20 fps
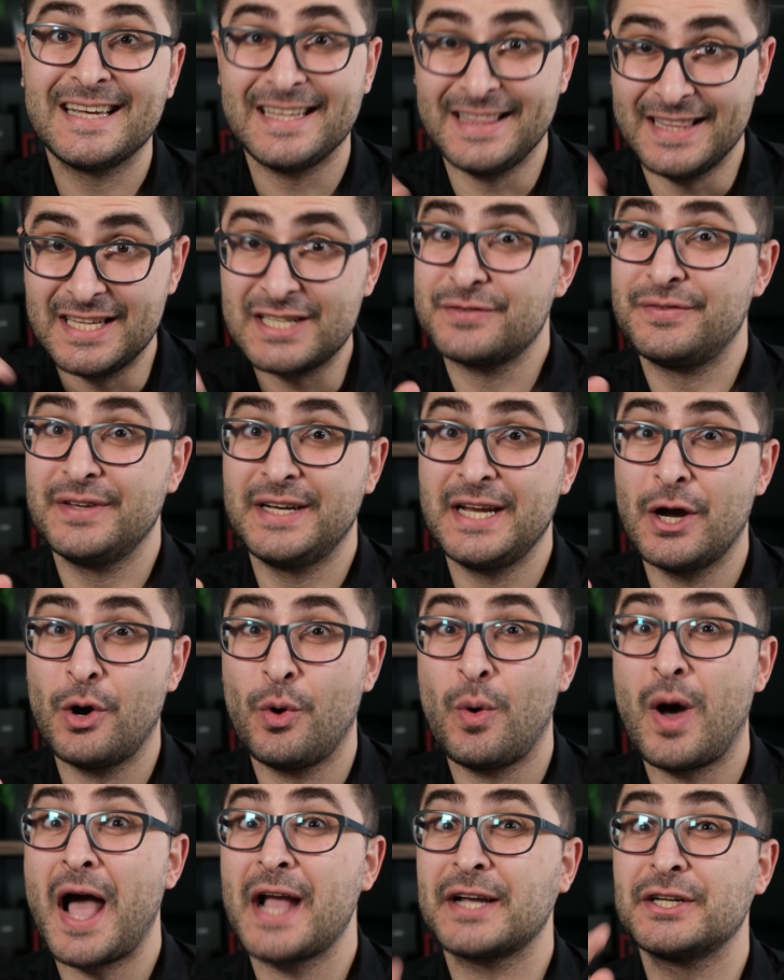In this
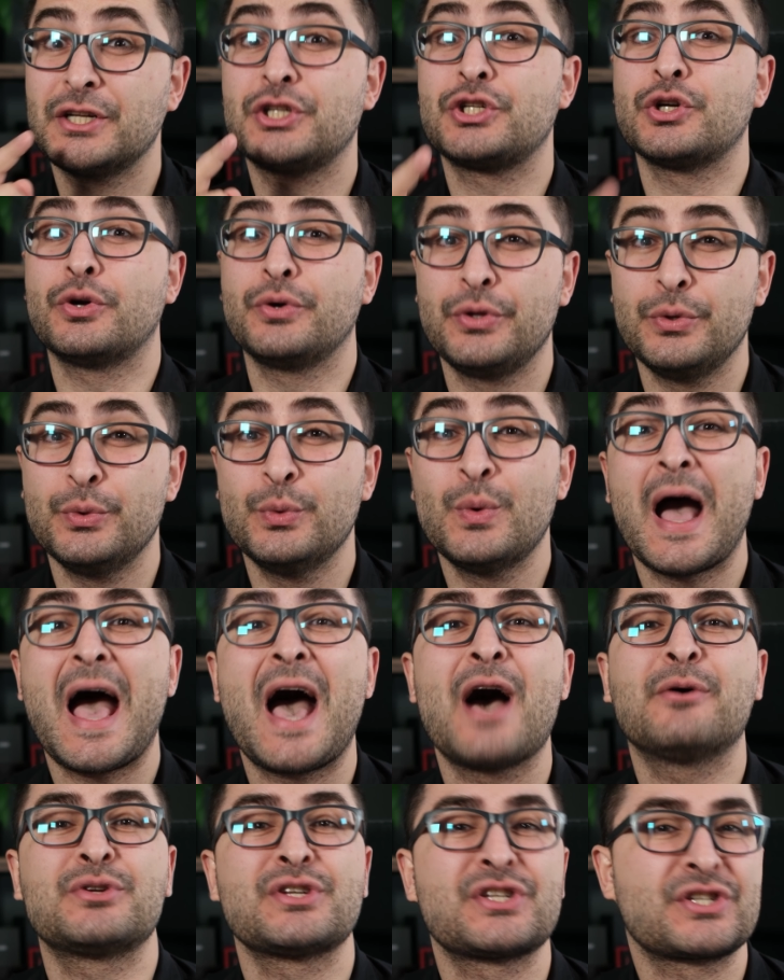video, I'm going to show you
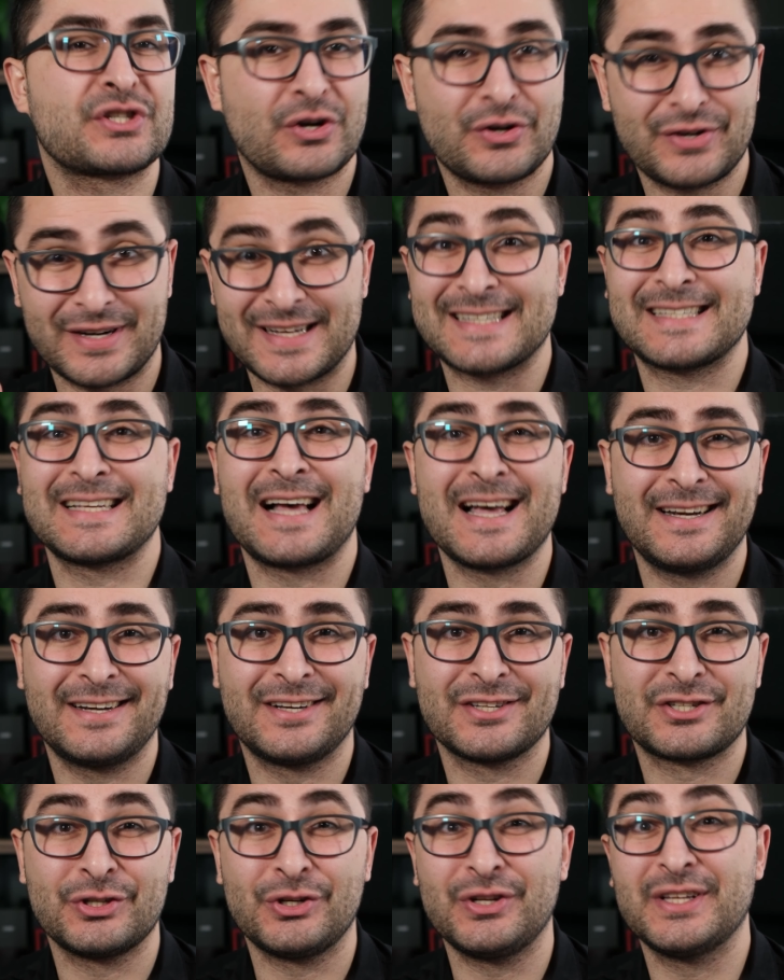how to start a side
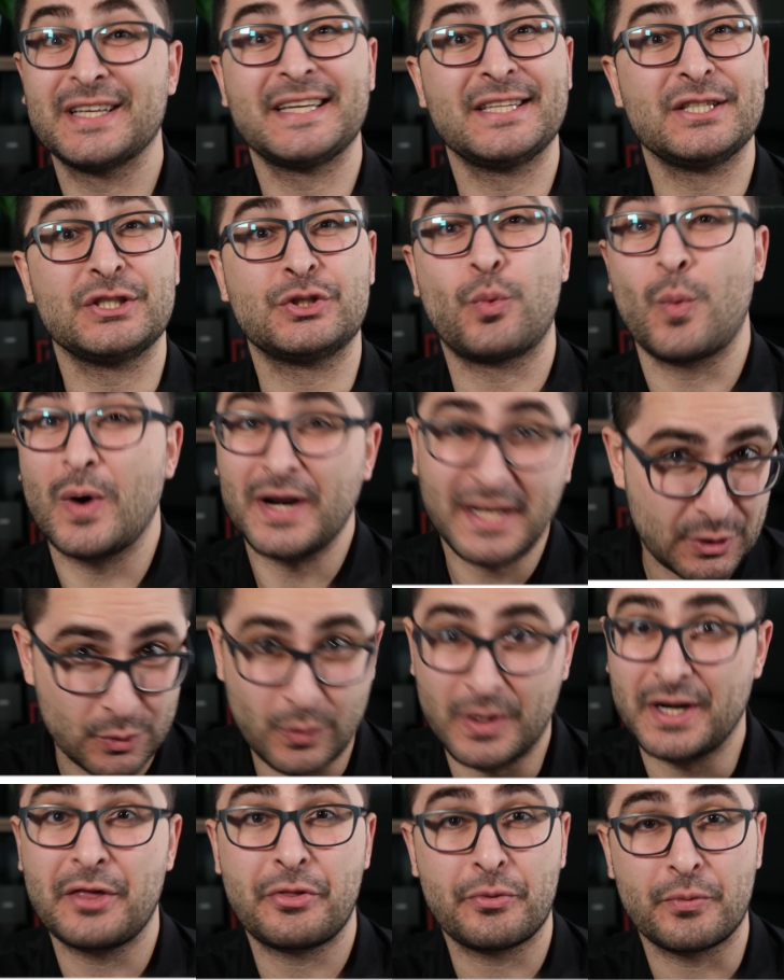hustle in
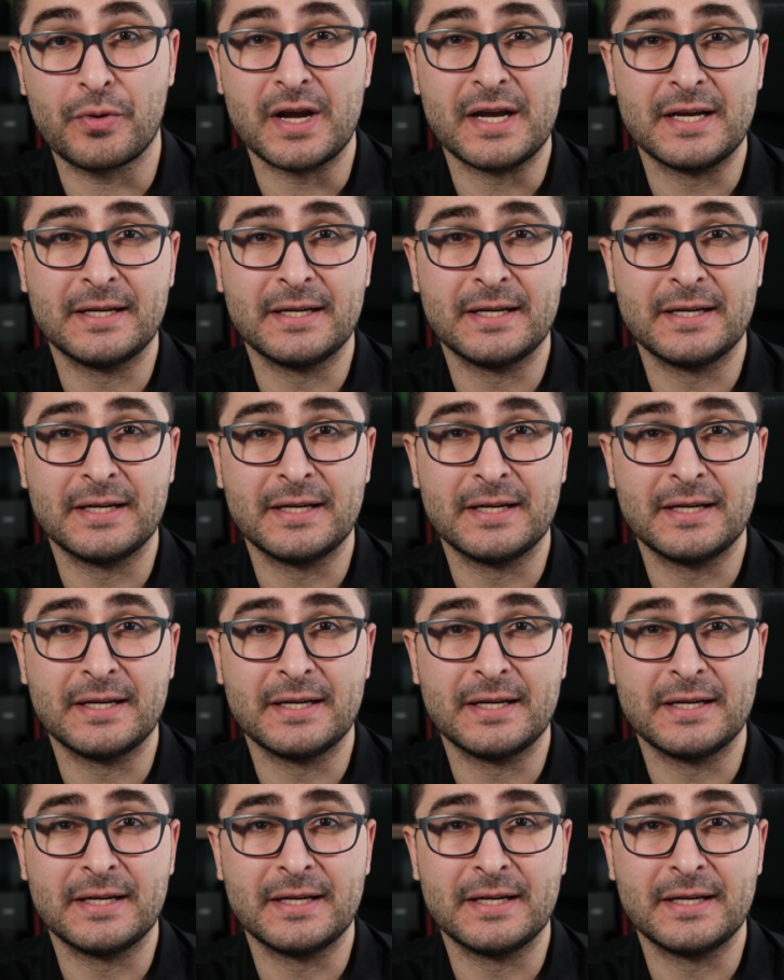2023.